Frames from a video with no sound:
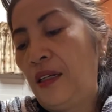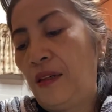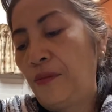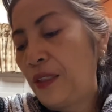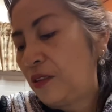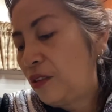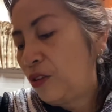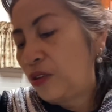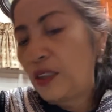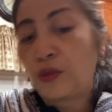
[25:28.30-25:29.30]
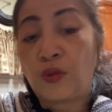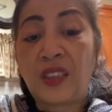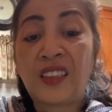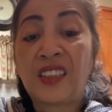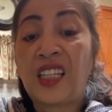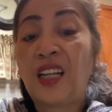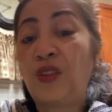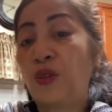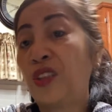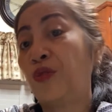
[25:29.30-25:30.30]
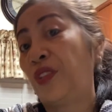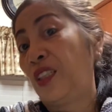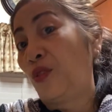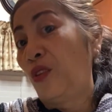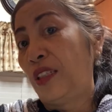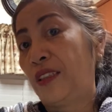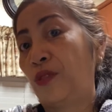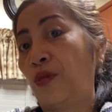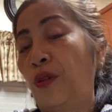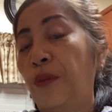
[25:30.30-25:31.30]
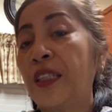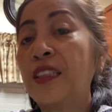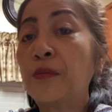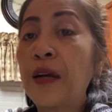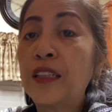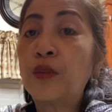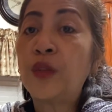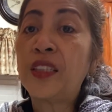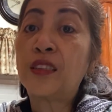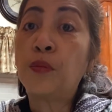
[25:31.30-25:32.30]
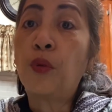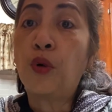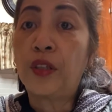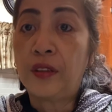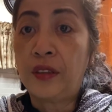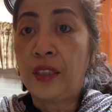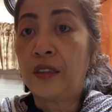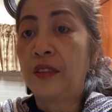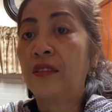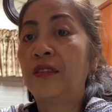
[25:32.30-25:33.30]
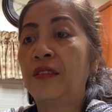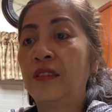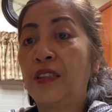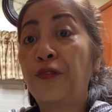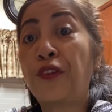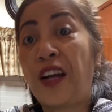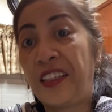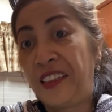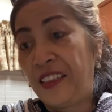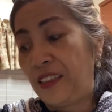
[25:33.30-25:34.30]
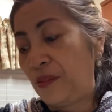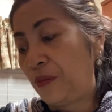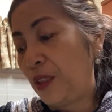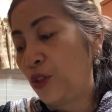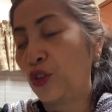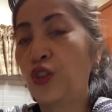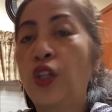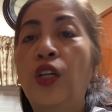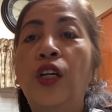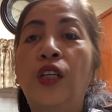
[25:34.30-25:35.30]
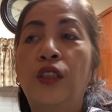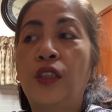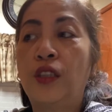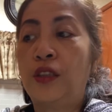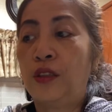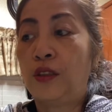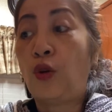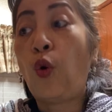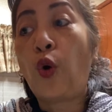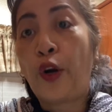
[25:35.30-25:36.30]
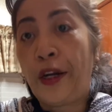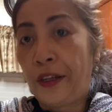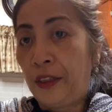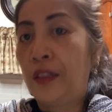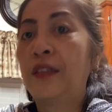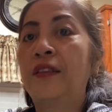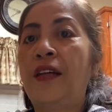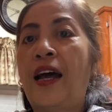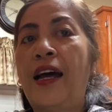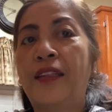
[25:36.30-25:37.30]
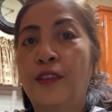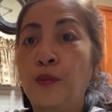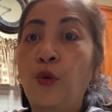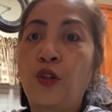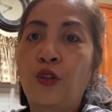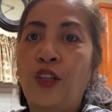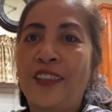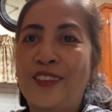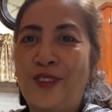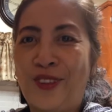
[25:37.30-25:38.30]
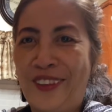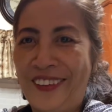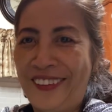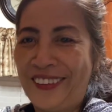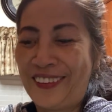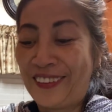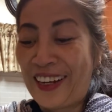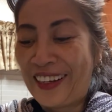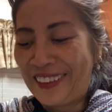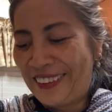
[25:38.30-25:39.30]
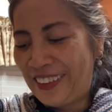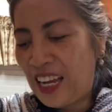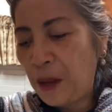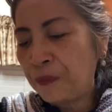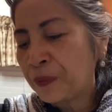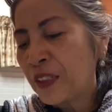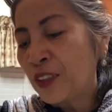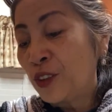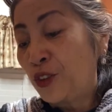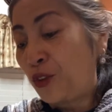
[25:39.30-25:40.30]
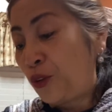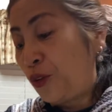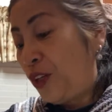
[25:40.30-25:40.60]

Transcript: But you know that yellow is really cholesterol. But it's better when it's boiled than frying it because the oil adds more cholesterol. Correct? Yeah. So